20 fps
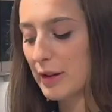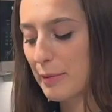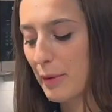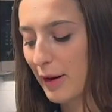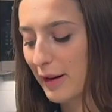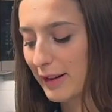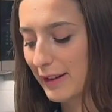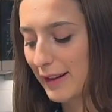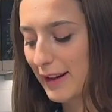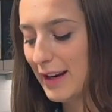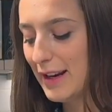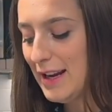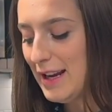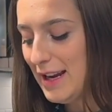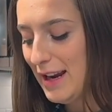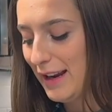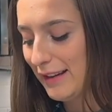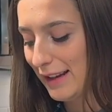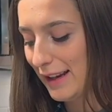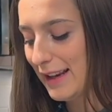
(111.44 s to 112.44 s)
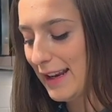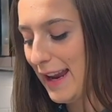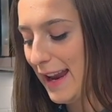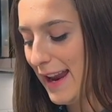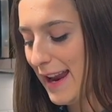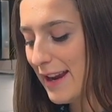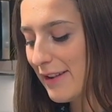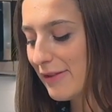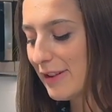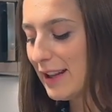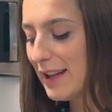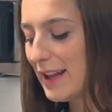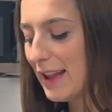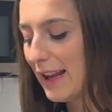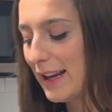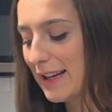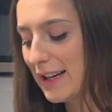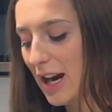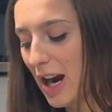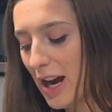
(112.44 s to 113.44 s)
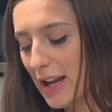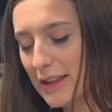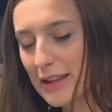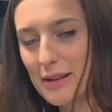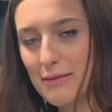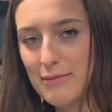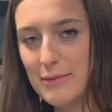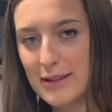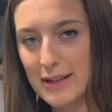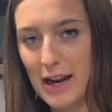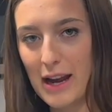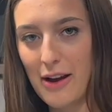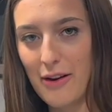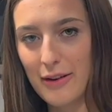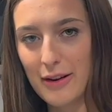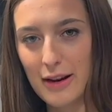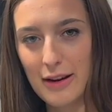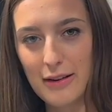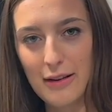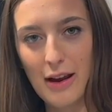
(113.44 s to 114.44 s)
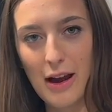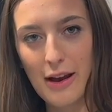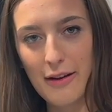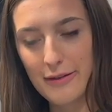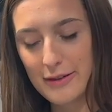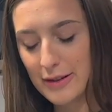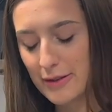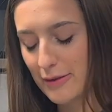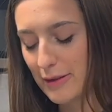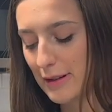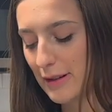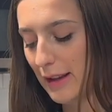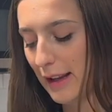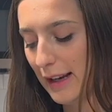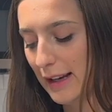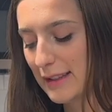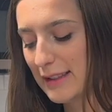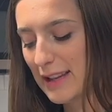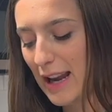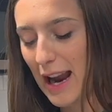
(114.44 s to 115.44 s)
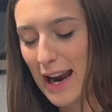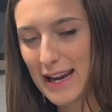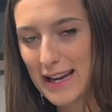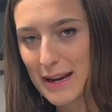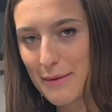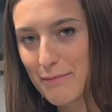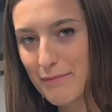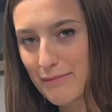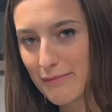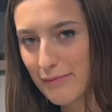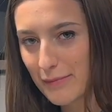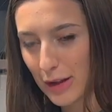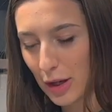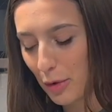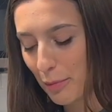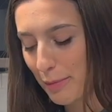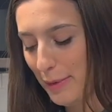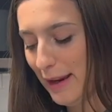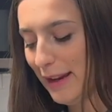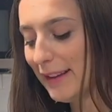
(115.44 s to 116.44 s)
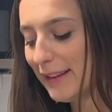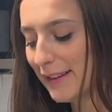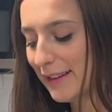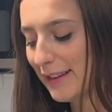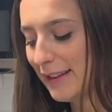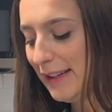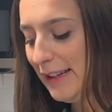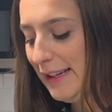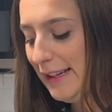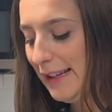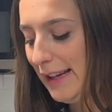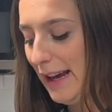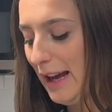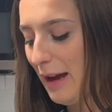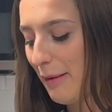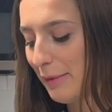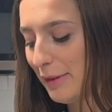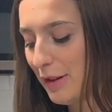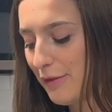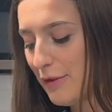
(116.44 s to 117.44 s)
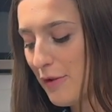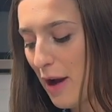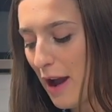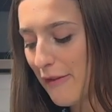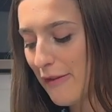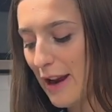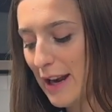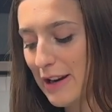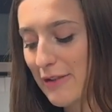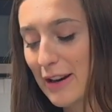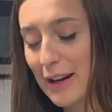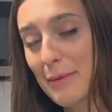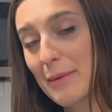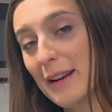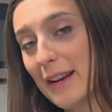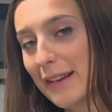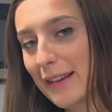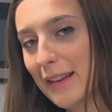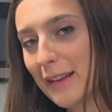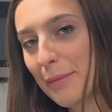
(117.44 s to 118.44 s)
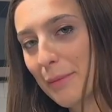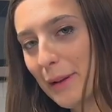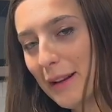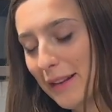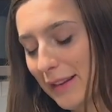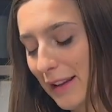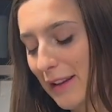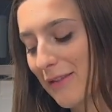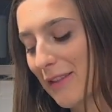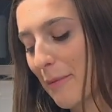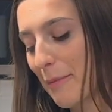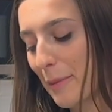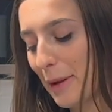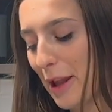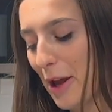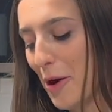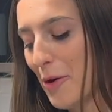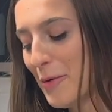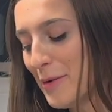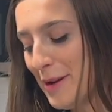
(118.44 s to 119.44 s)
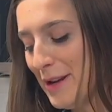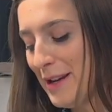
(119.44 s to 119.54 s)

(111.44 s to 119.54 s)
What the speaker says: parsley is I can't really like cut them down enough to like tiny little bits. So if you have any recommendations, please leave them below.